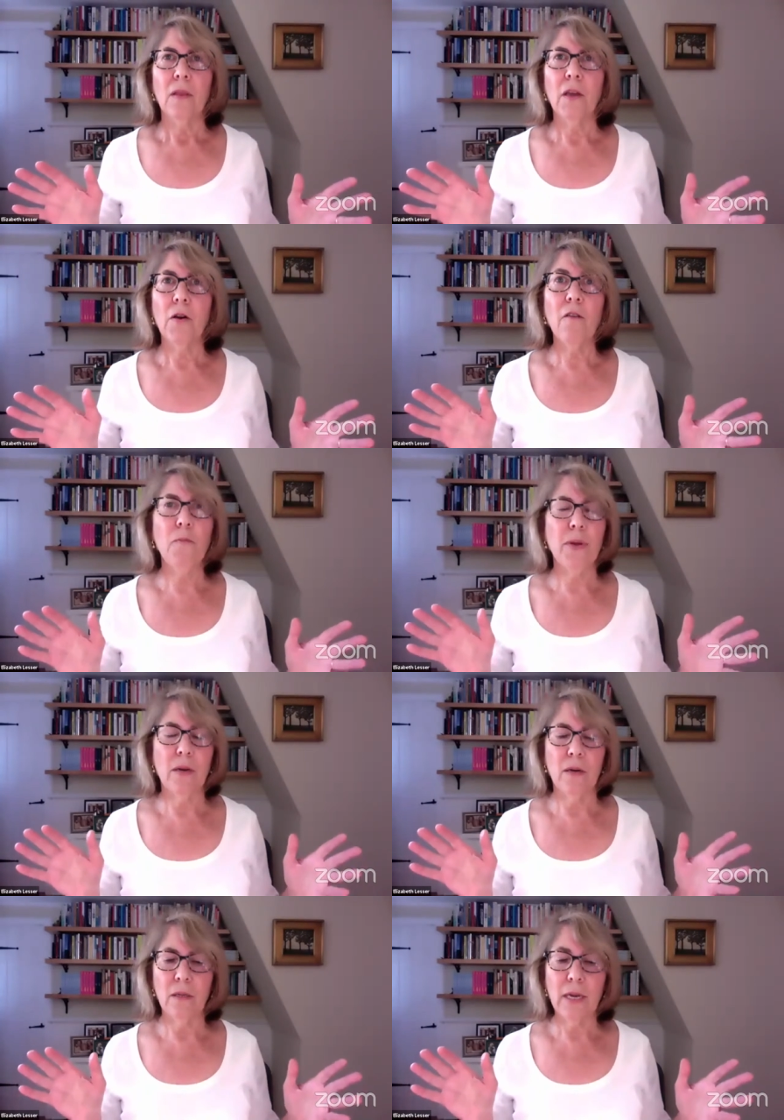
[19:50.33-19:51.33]
there have
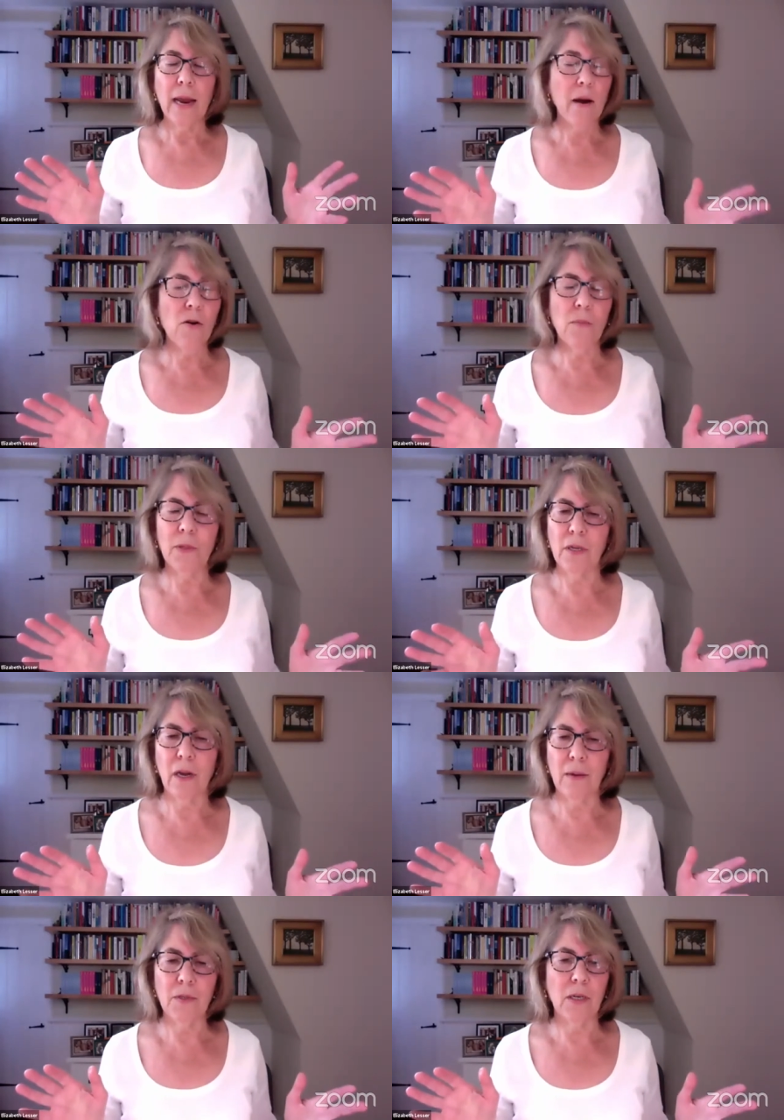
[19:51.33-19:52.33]
been terrible
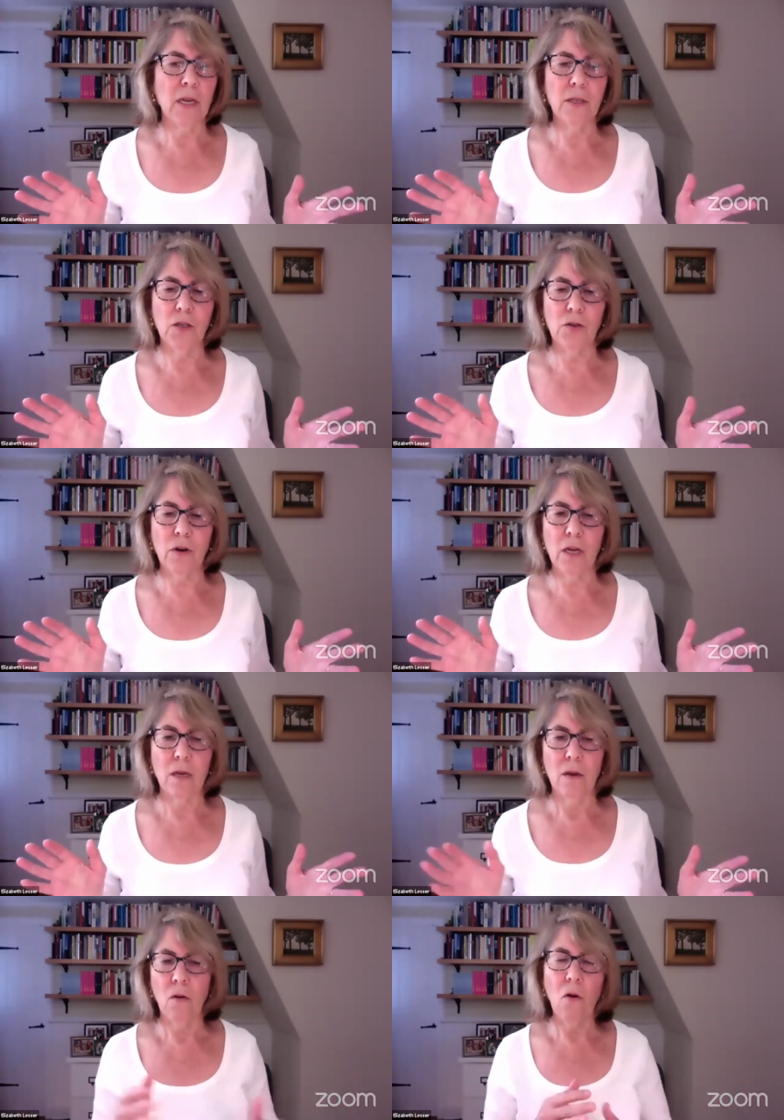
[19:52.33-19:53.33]
times in history
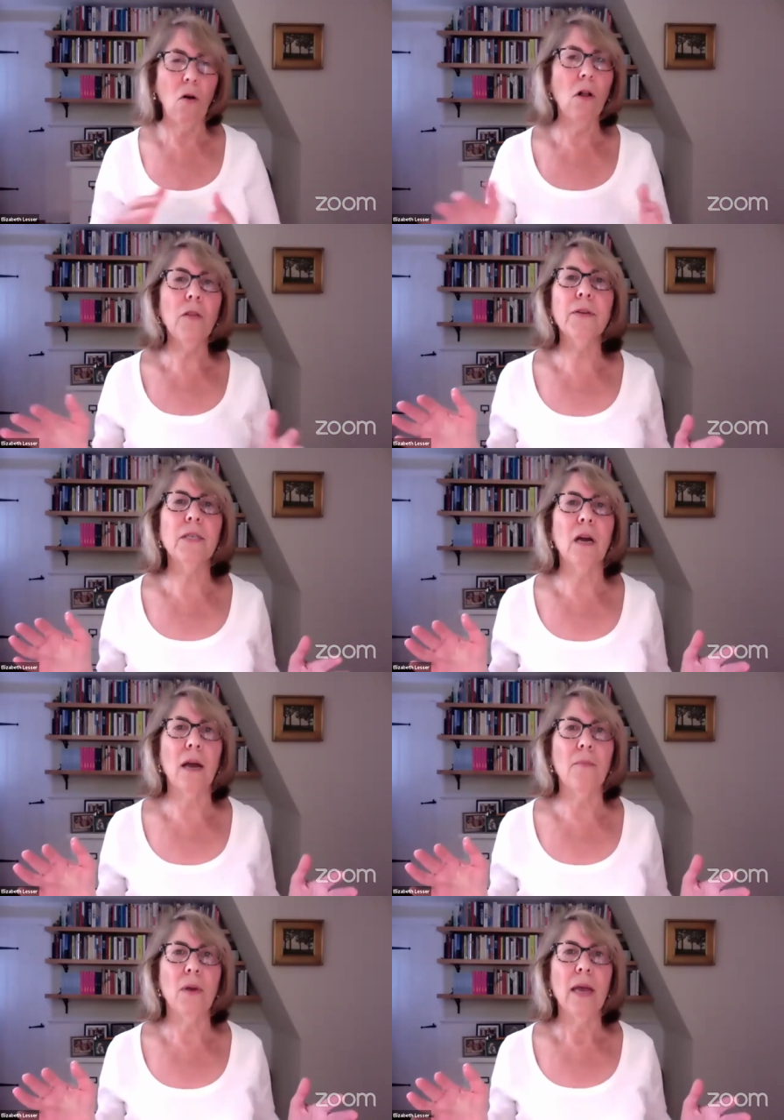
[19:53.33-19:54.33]
all the
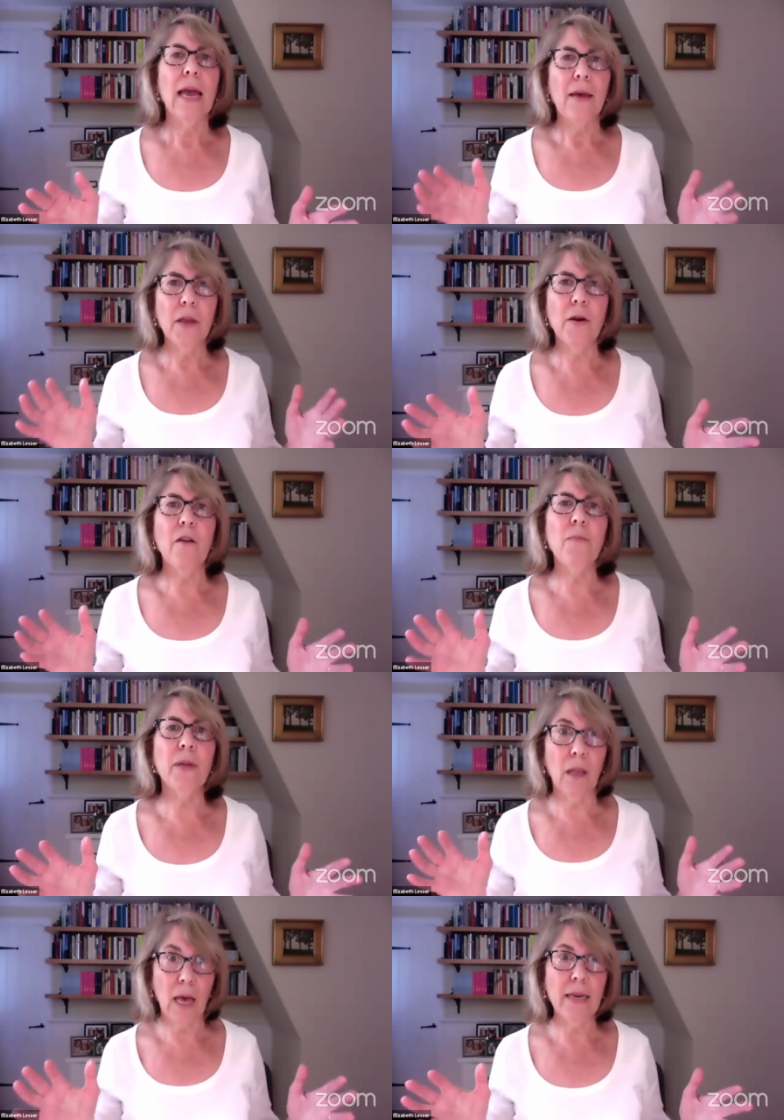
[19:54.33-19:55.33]
time, and there have
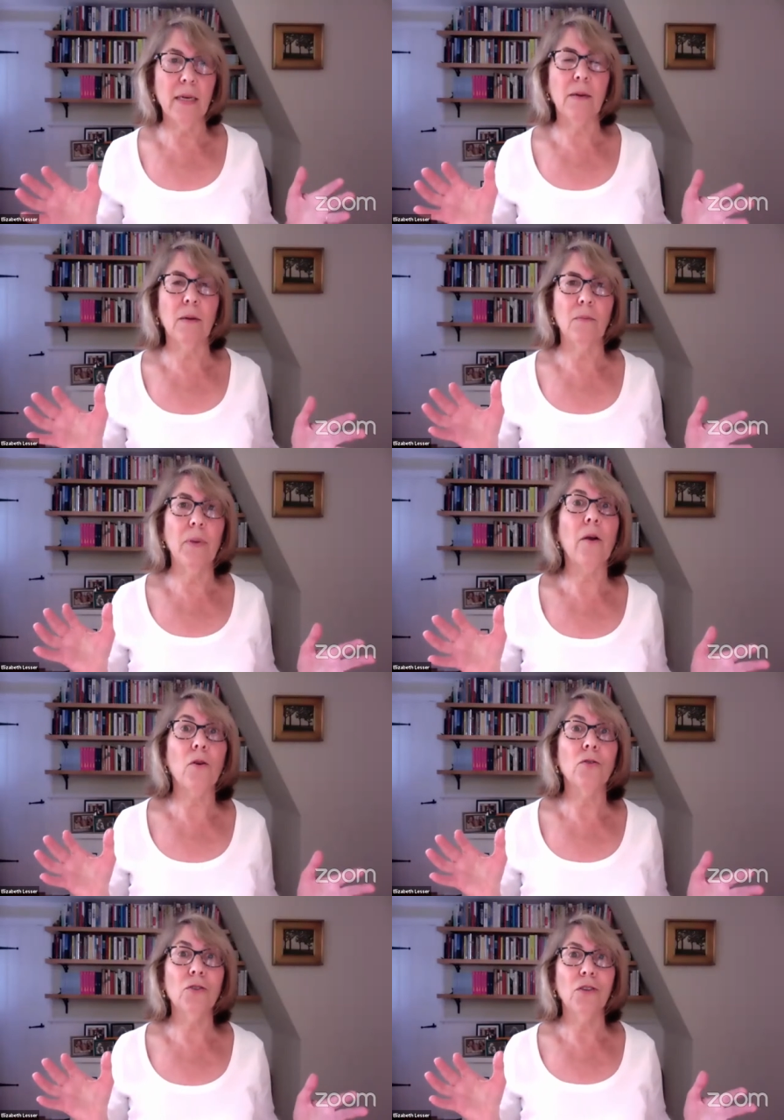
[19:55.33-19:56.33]
been light
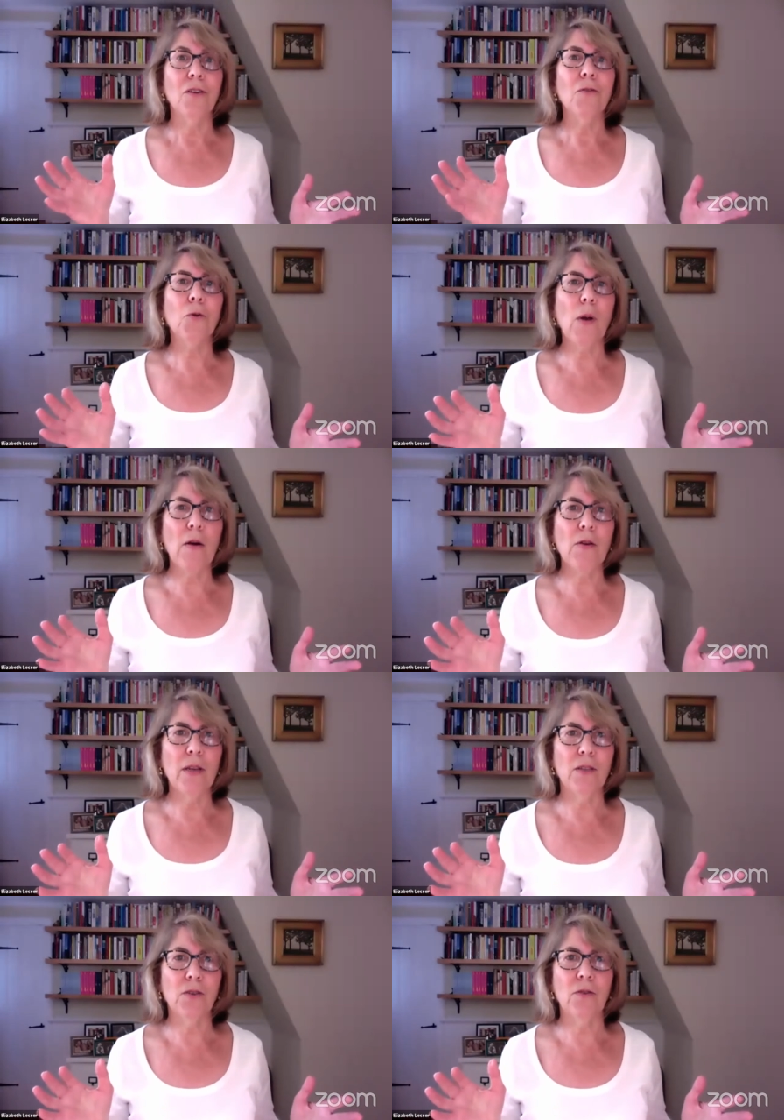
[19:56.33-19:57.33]
bearers throughout
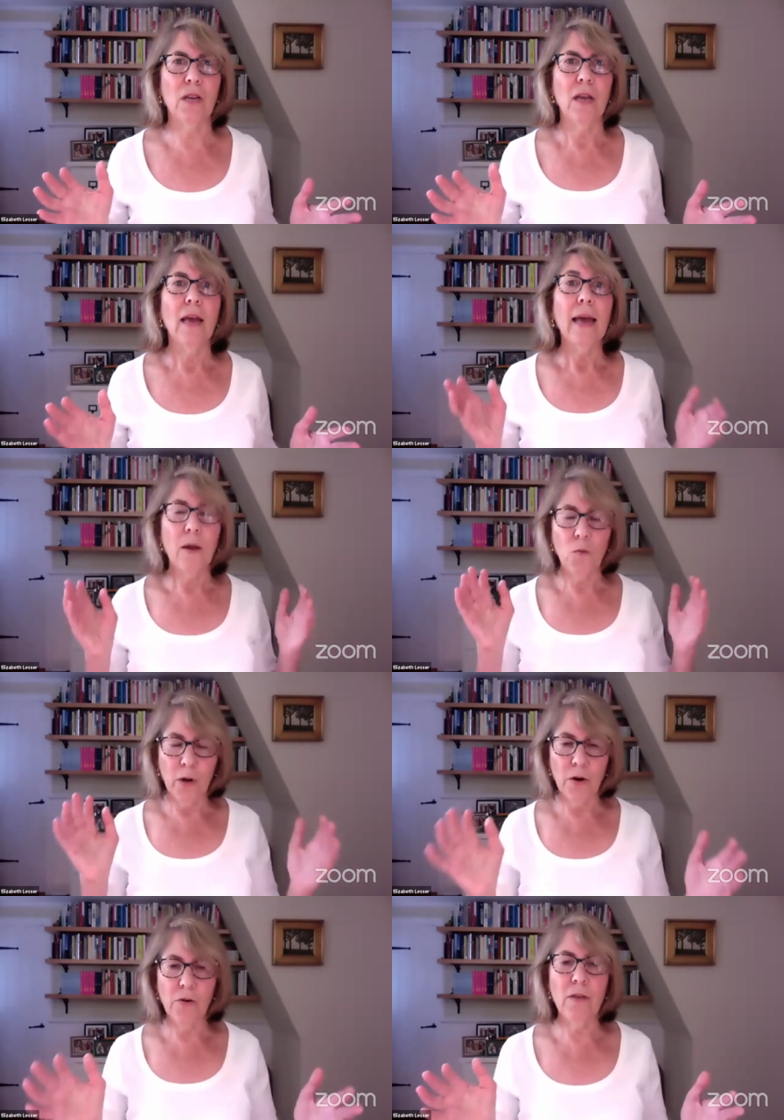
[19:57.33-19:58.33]
history. And
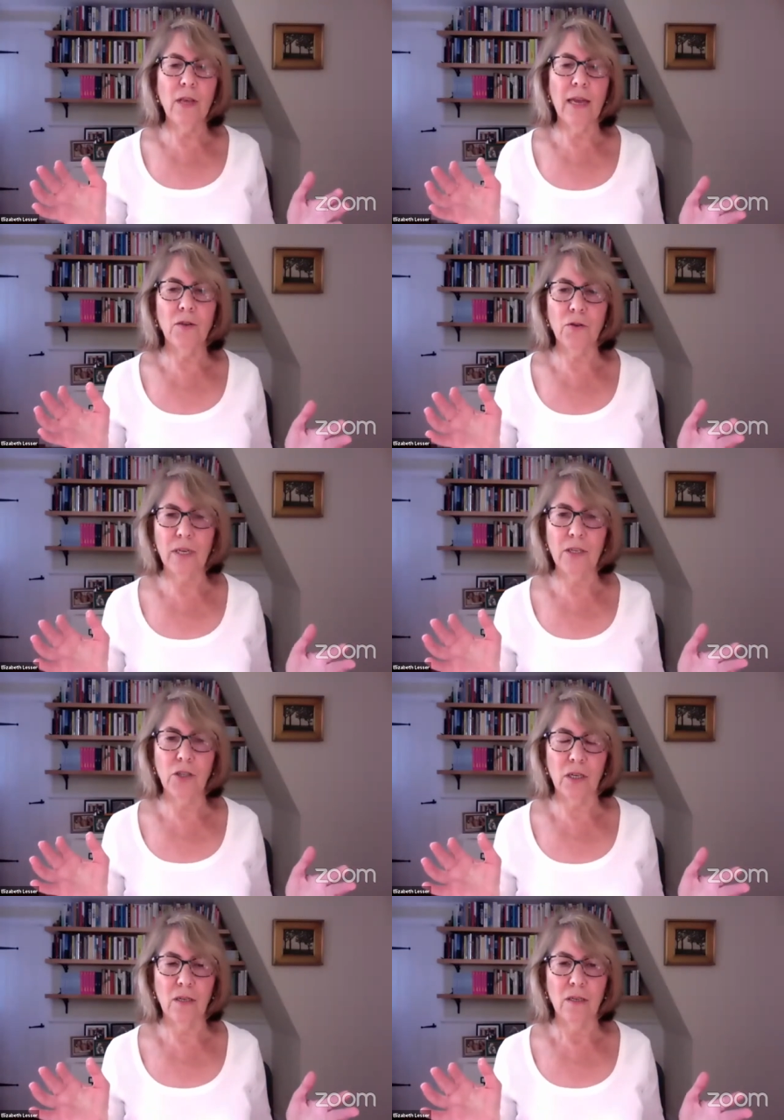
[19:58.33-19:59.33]
we're in that
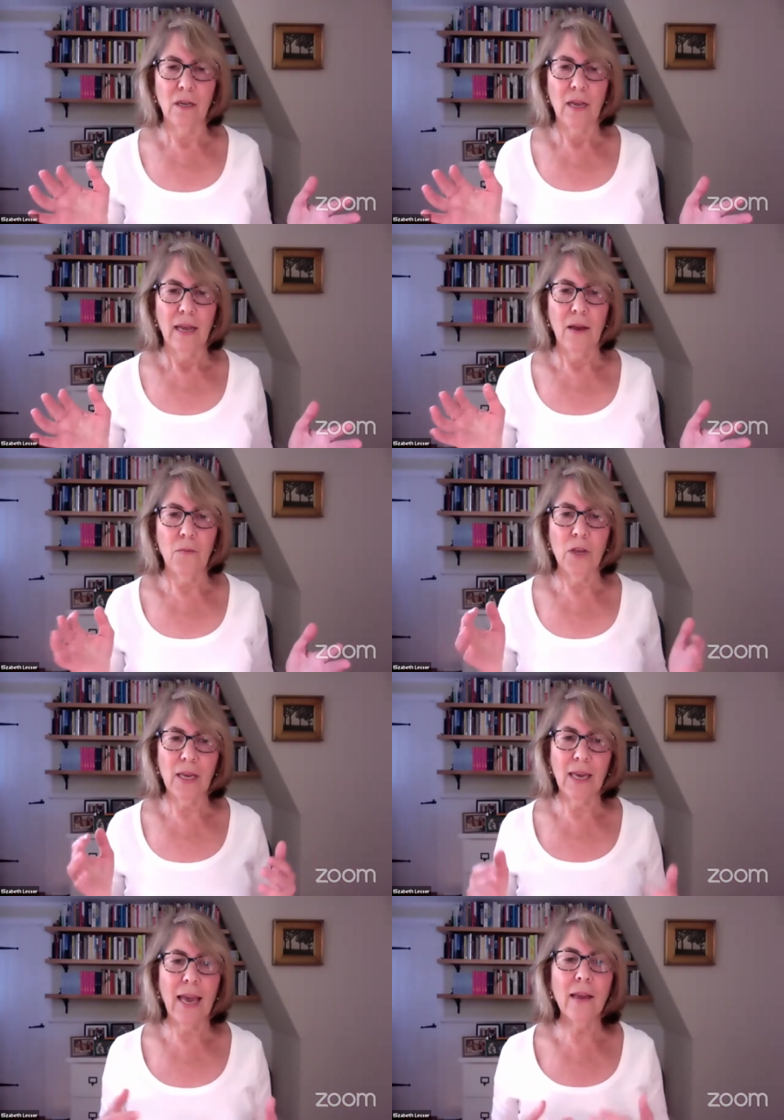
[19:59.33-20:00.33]
tradition, and we
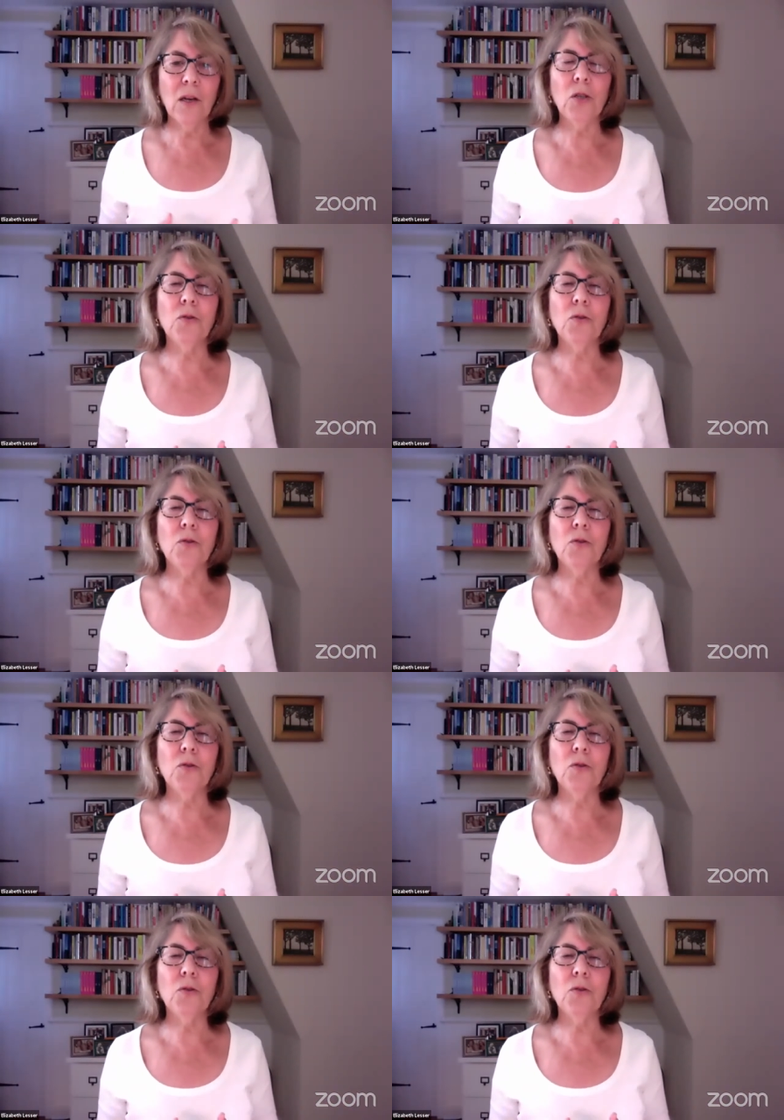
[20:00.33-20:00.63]
can't